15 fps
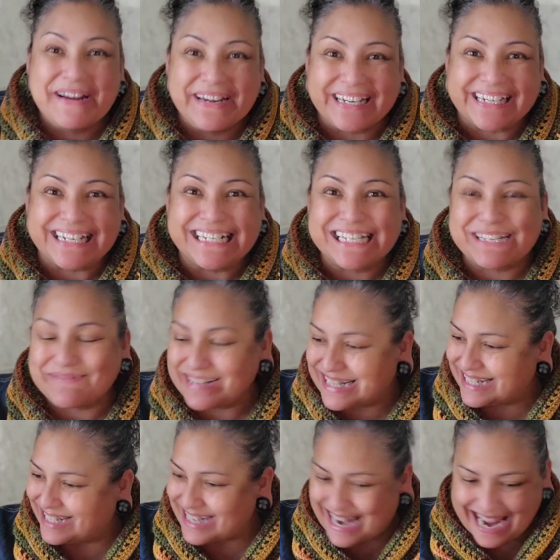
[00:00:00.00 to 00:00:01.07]
Merry
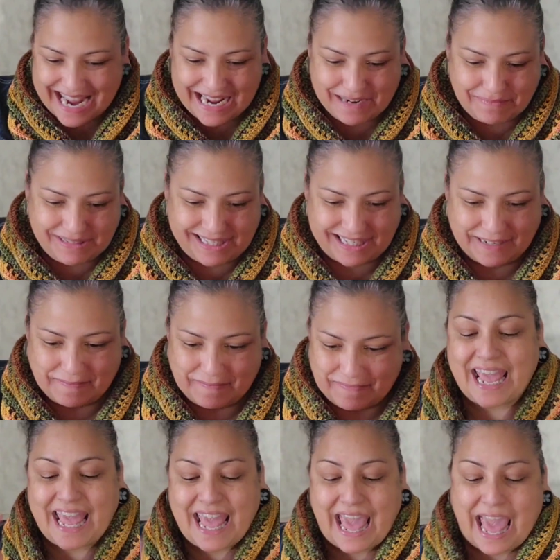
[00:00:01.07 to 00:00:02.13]
Christmas, James!
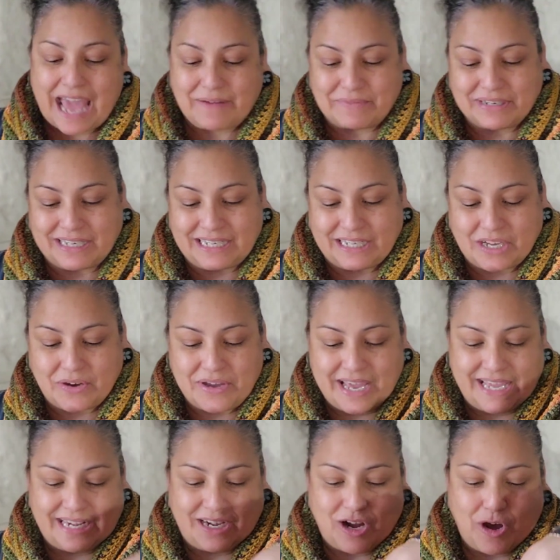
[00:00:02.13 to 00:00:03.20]
And we're gonna go
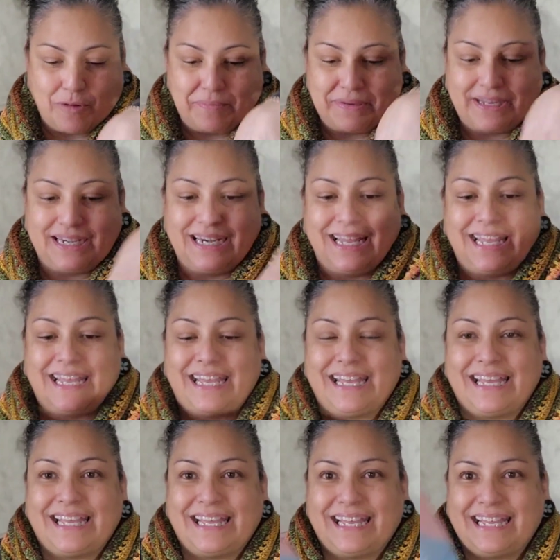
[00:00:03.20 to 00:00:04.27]
ahead and open
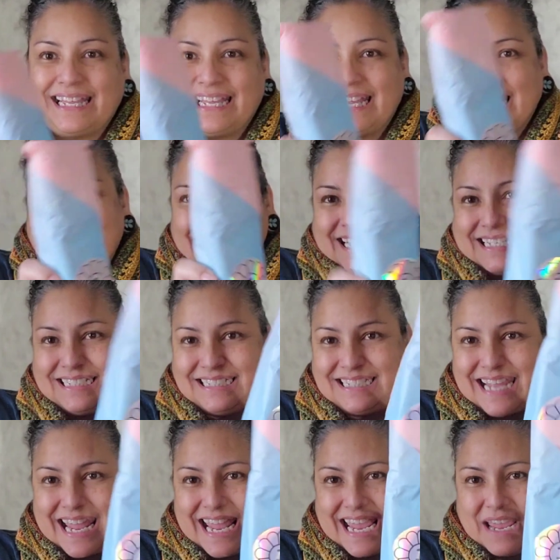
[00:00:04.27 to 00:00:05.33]

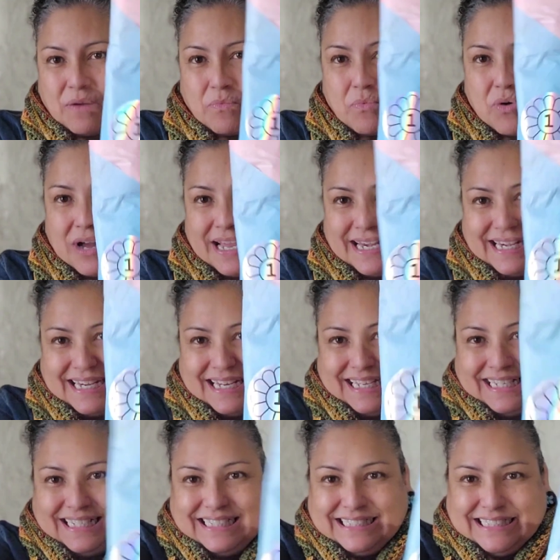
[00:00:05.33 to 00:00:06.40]
day one.
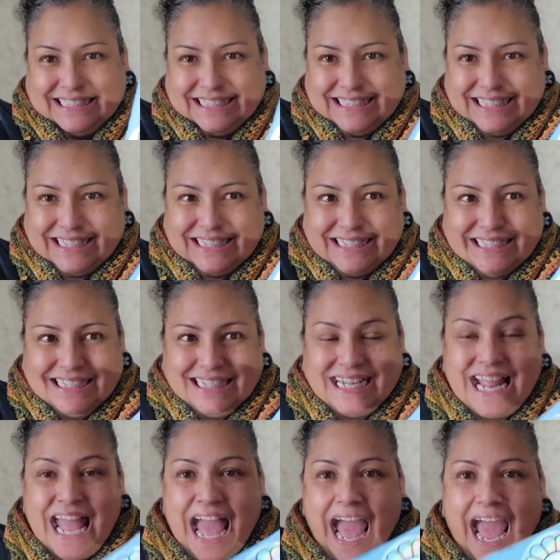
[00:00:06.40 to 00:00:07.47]

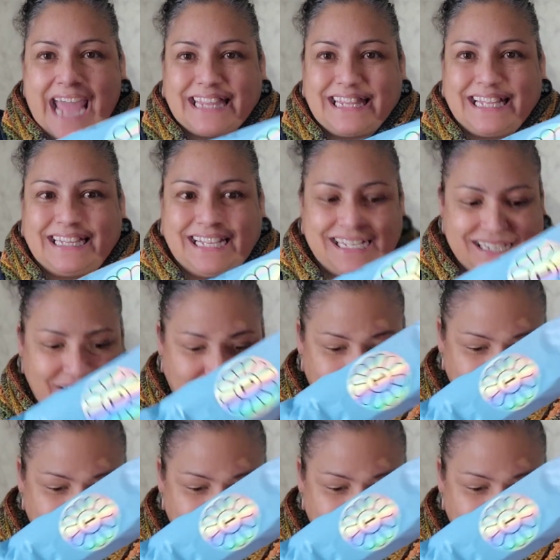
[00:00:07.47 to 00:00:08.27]
Oh, I think these are